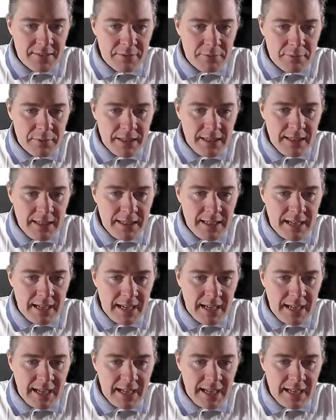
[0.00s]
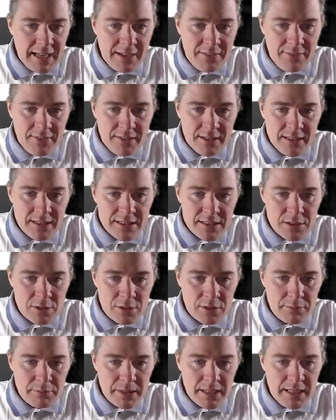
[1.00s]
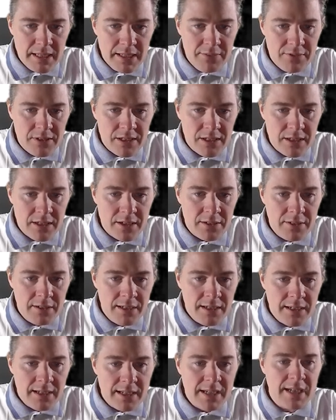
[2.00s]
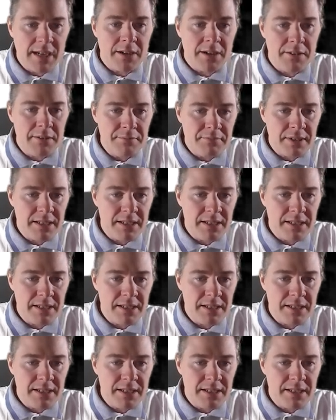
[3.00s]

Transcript: We have install behavior here.